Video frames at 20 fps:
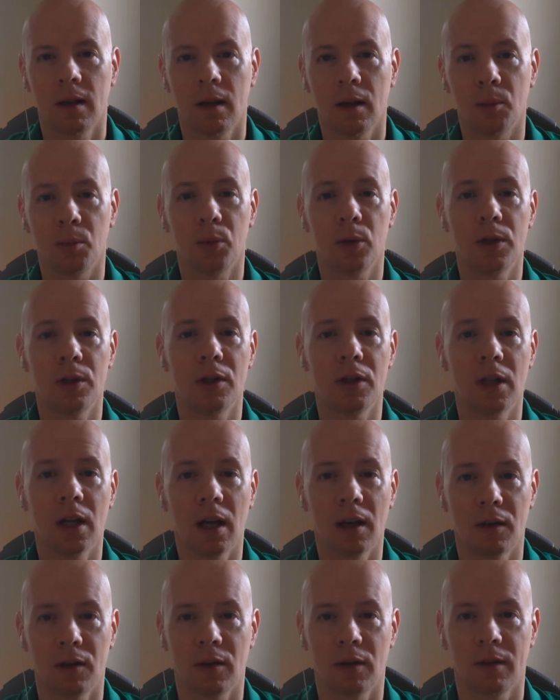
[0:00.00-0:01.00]

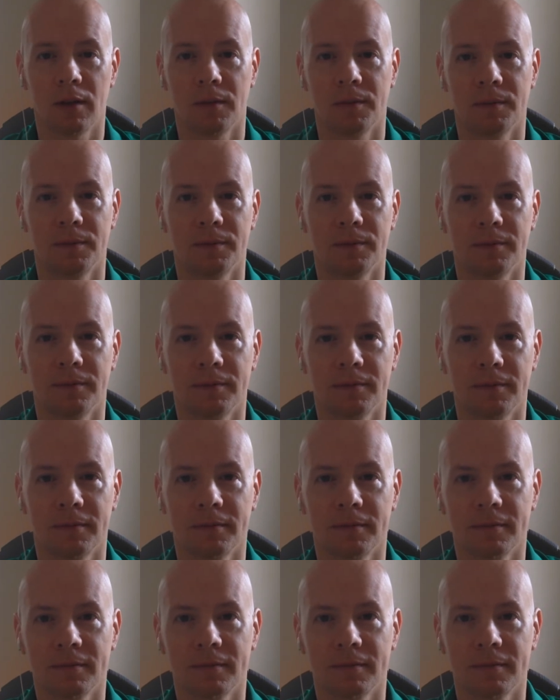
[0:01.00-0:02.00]
appreciation.
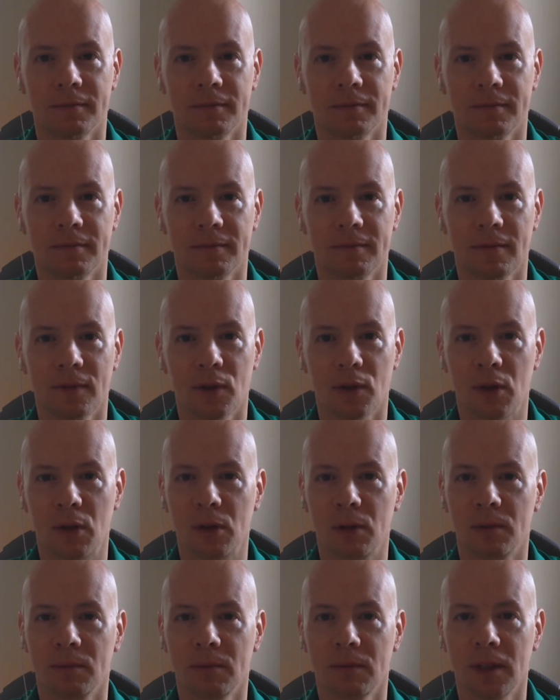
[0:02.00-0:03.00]

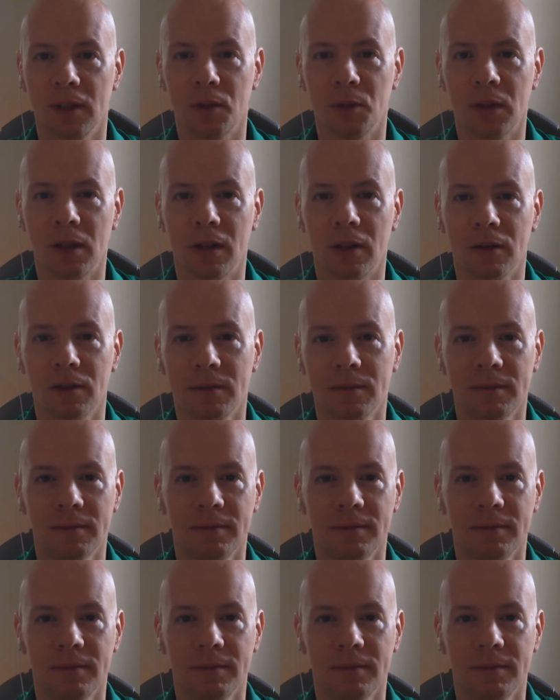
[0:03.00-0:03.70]
So here we go.